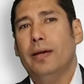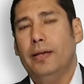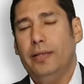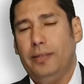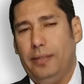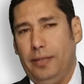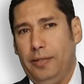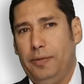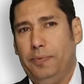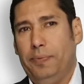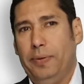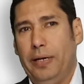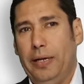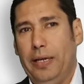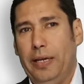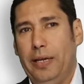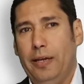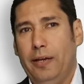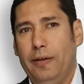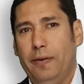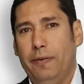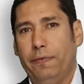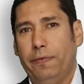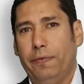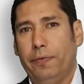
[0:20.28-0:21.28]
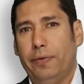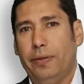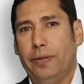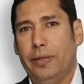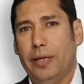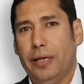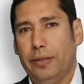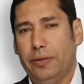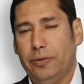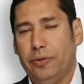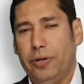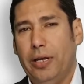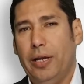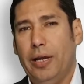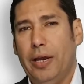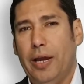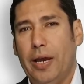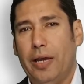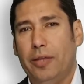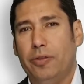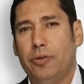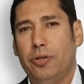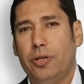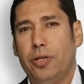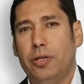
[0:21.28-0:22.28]
It is believed that green
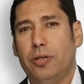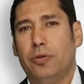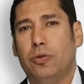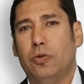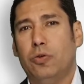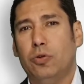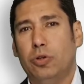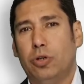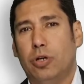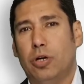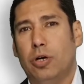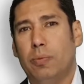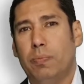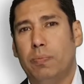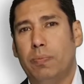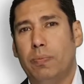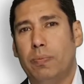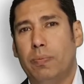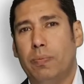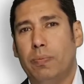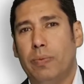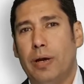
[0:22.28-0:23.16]
hydrogen could cope